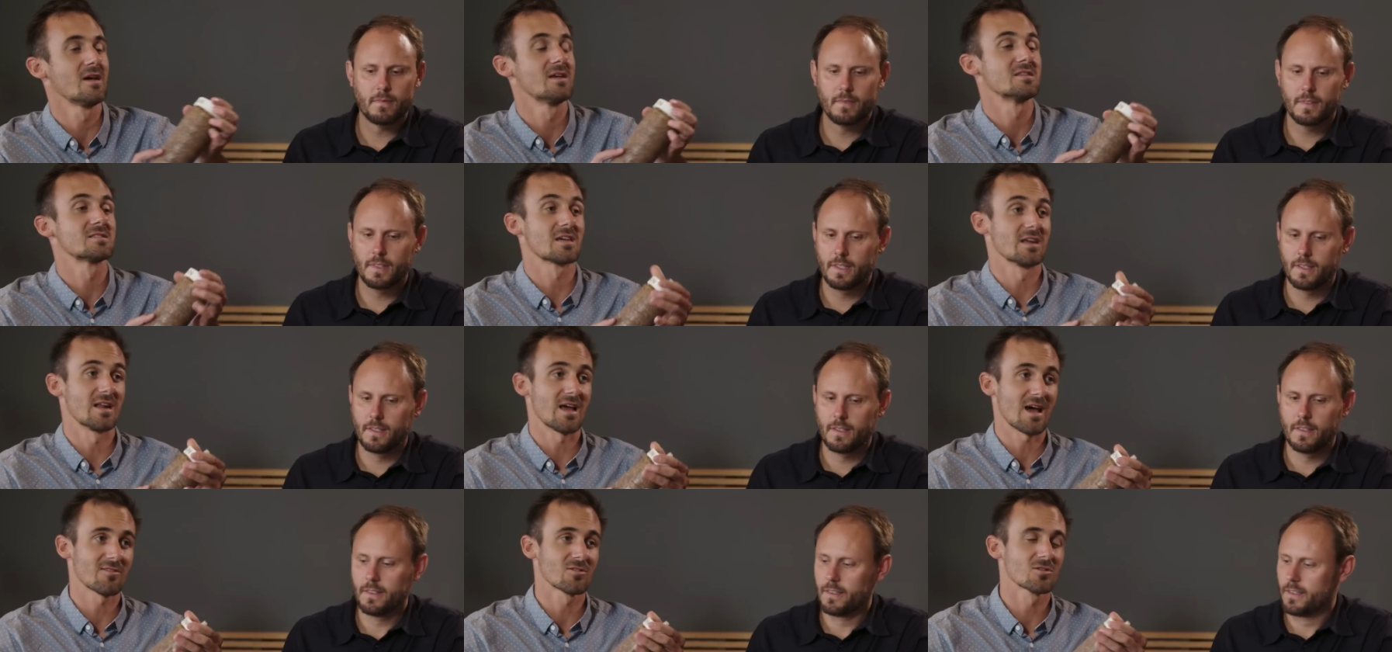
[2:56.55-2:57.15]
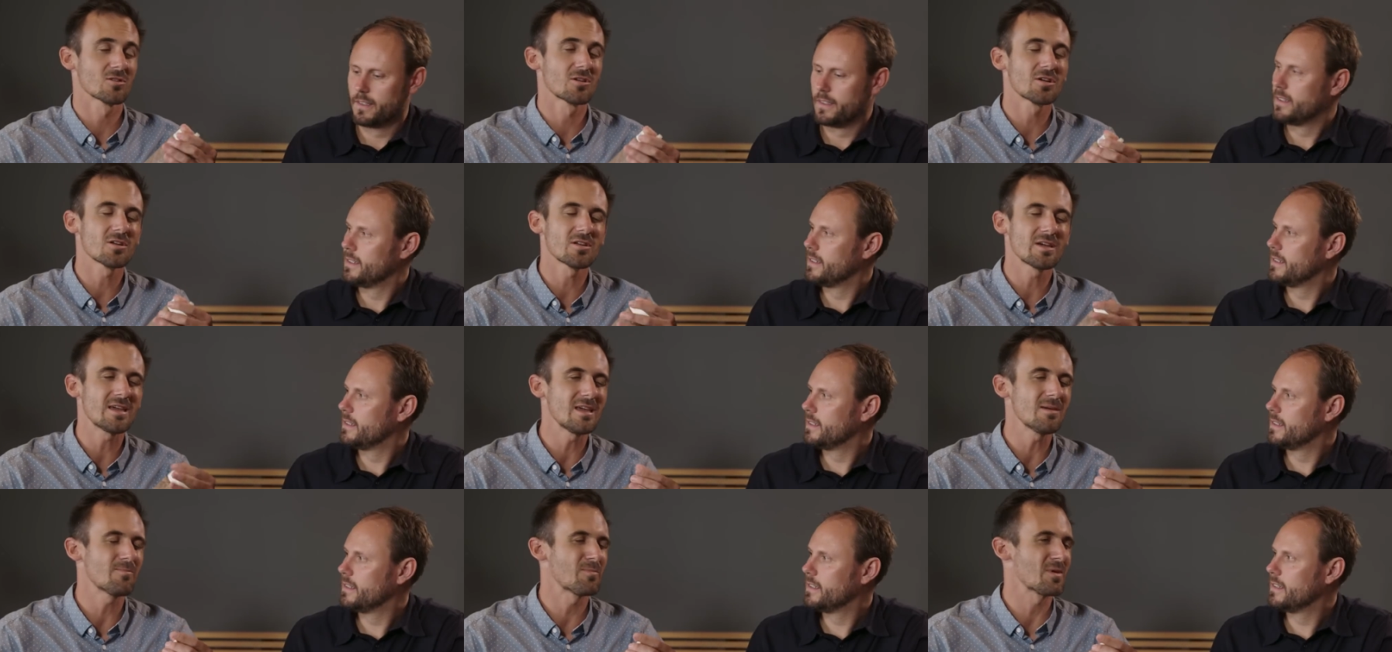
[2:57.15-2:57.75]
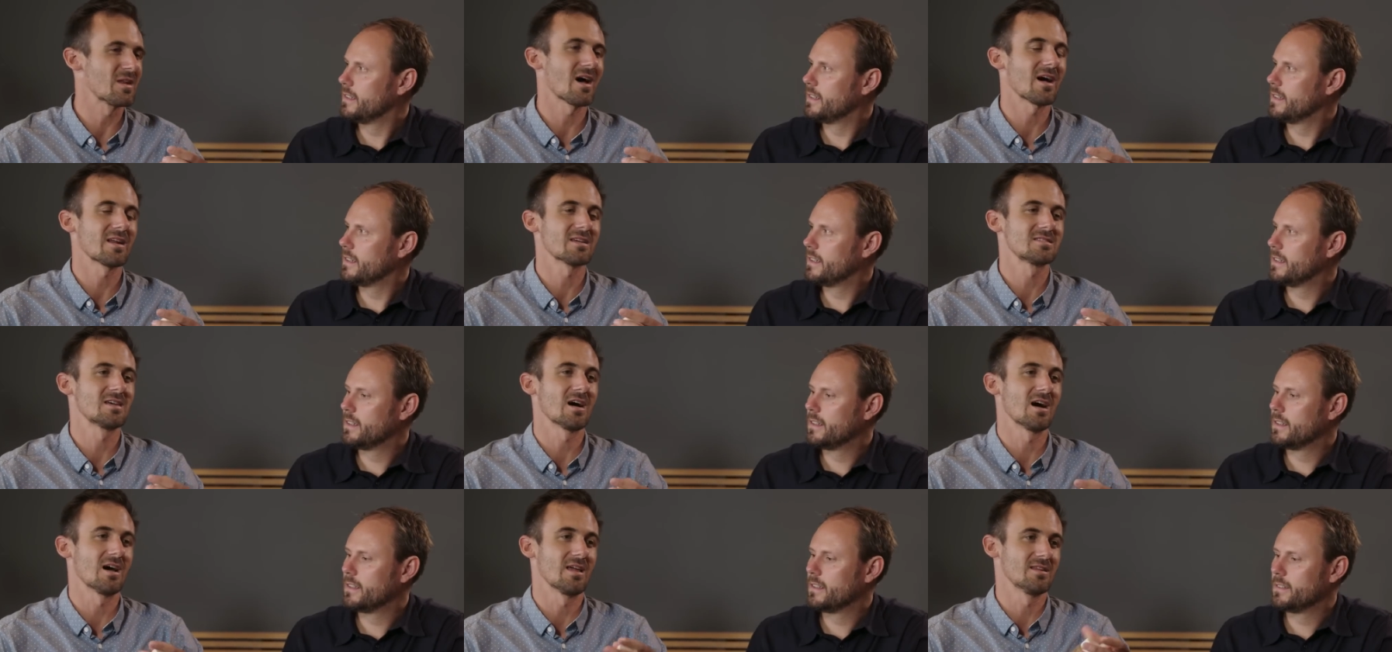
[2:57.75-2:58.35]
Speaker 1: It's gonna have a little heat, but not a
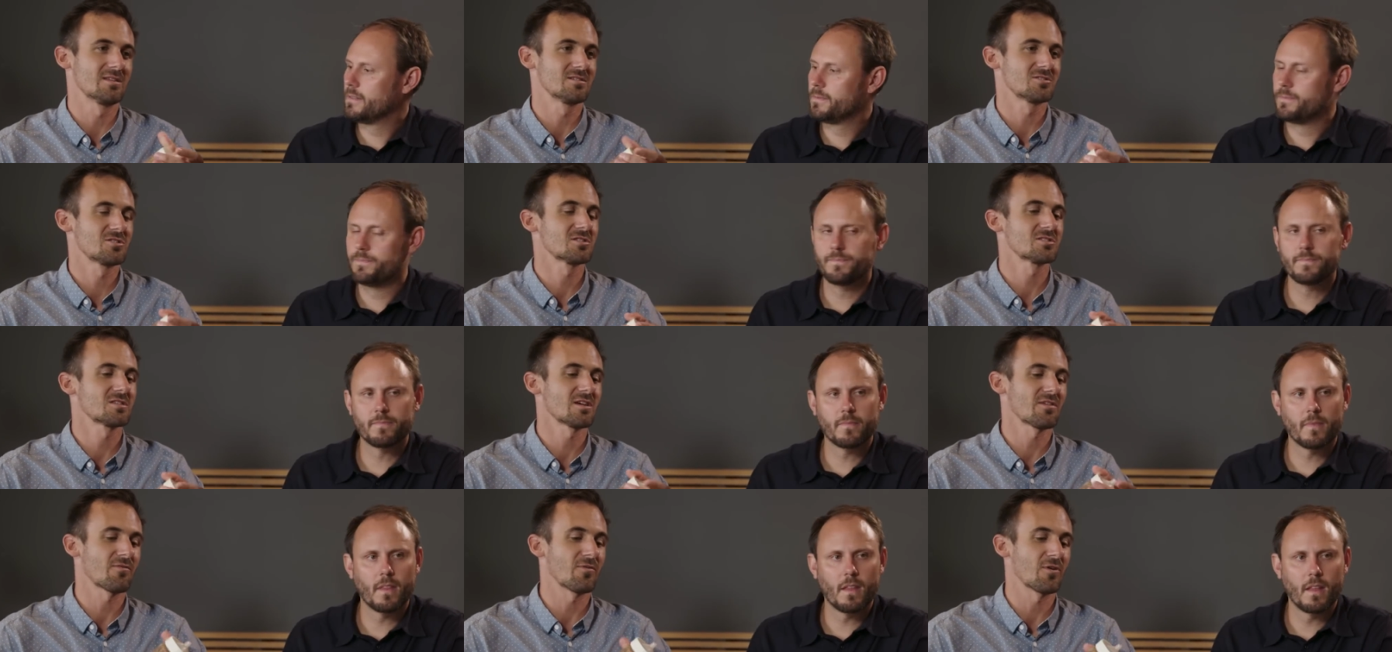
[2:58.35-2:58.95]
ton. Just at